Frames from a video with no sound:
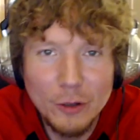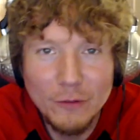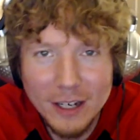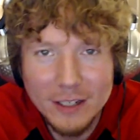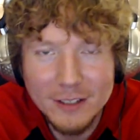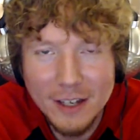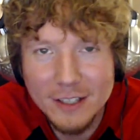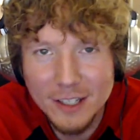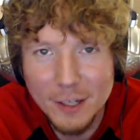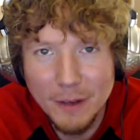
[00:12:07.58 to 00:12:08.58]

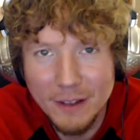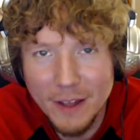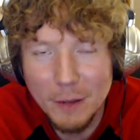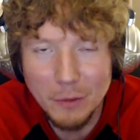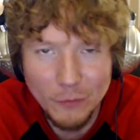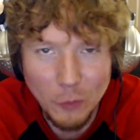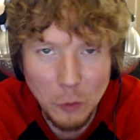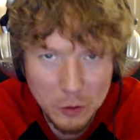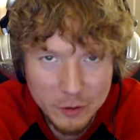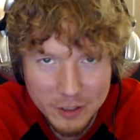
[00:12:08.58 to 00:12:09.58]
fantasizing about that
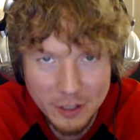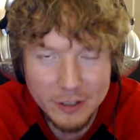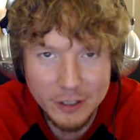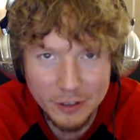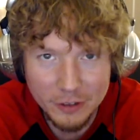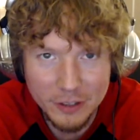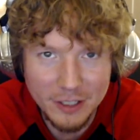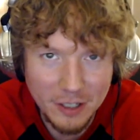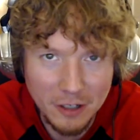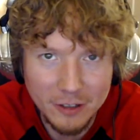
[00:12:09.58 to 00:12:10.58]
before Doug, or
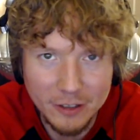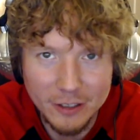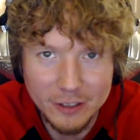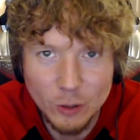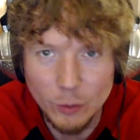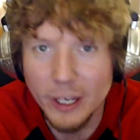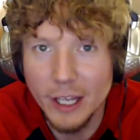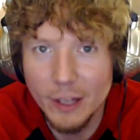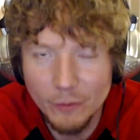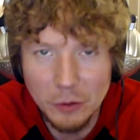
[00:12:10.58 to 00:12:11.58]
did Doug sort of
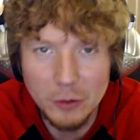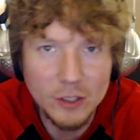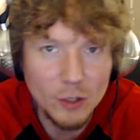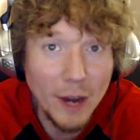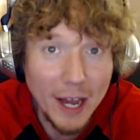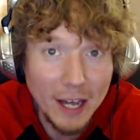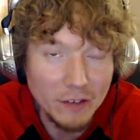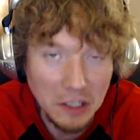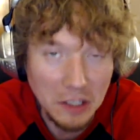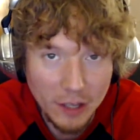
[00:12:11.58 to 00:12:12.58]
influence you
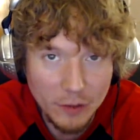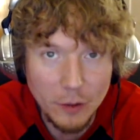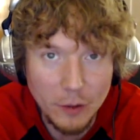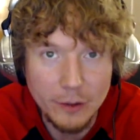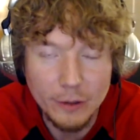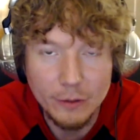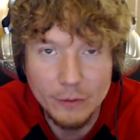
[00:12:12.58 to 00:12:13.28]
having that thought of?